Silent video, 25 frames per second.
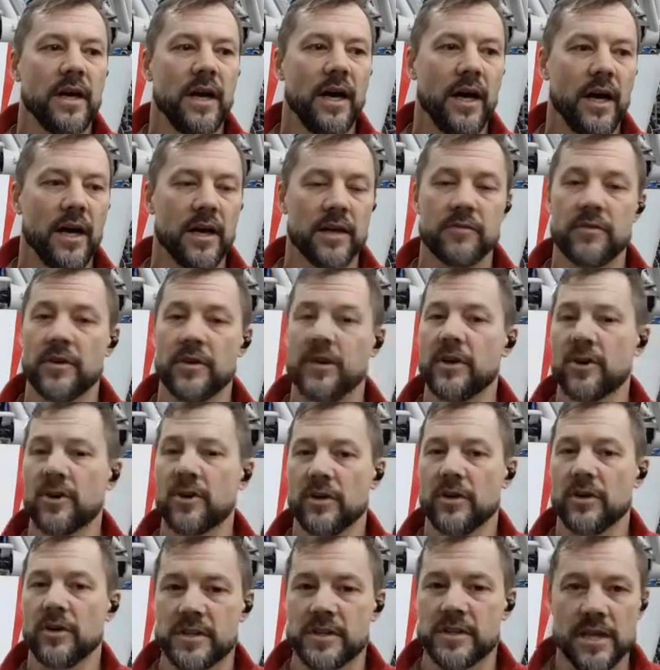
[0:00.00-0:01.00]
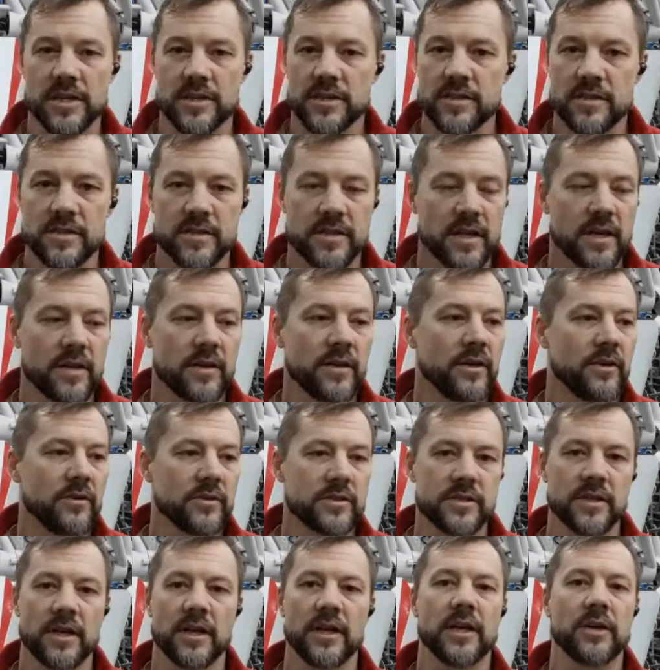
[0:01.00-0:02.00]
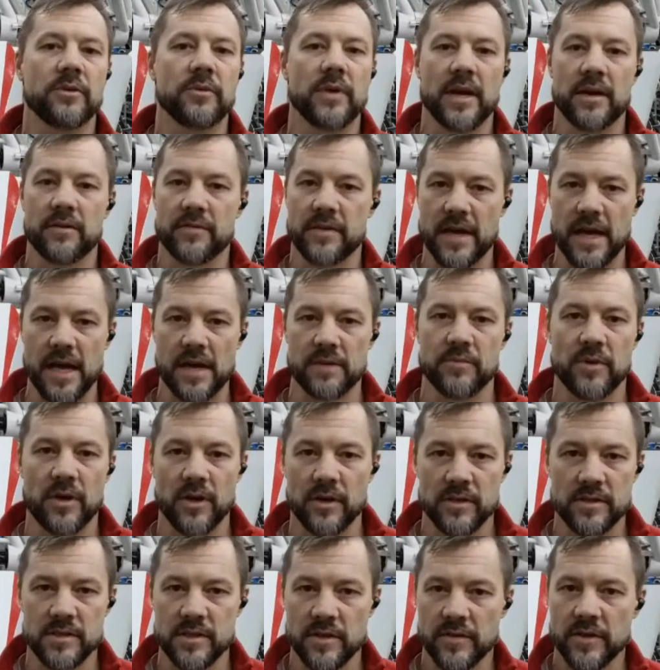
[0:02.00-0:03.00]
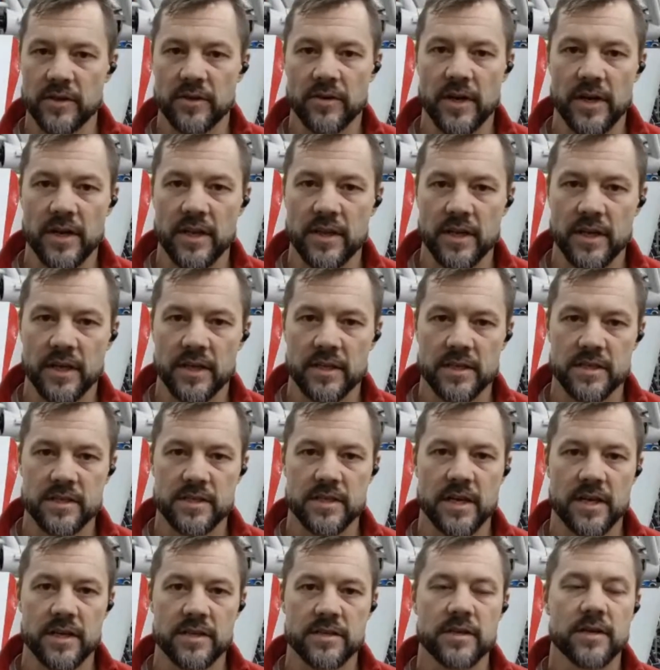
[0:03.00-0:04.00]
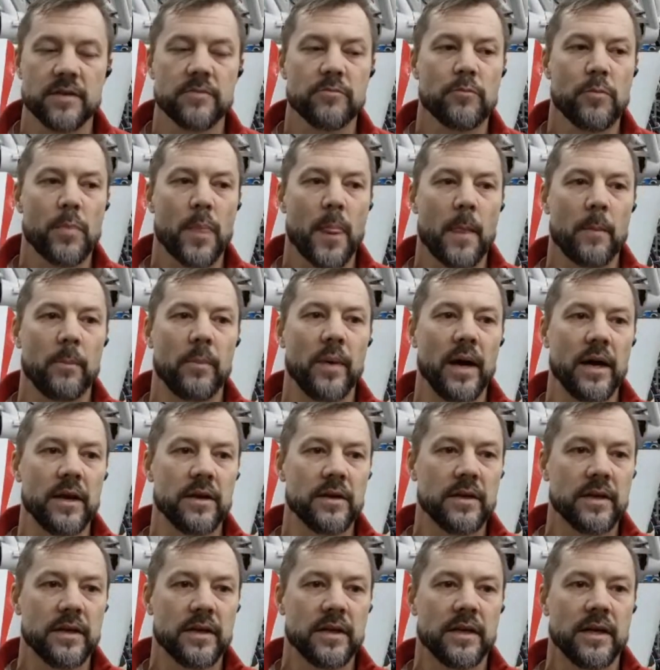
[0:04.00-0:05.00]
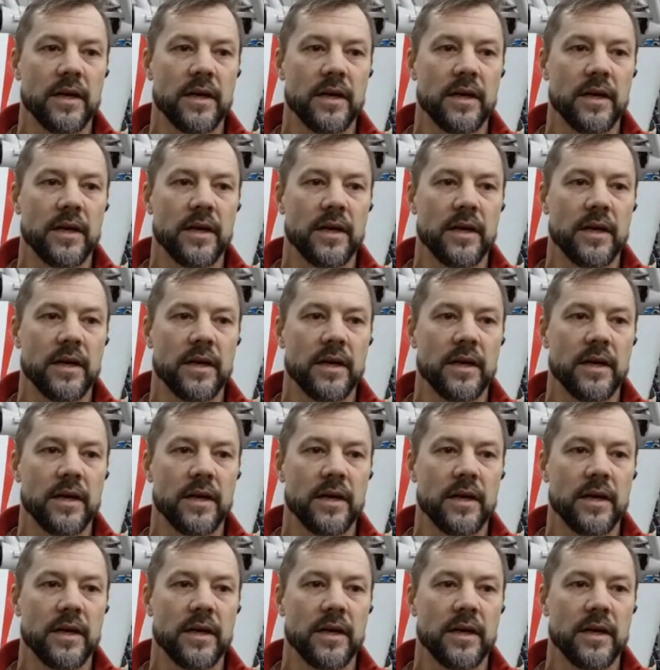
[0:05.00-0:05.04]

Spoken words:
At very early stages, you know, it's not like we have CAD models of it or anything at this stage, but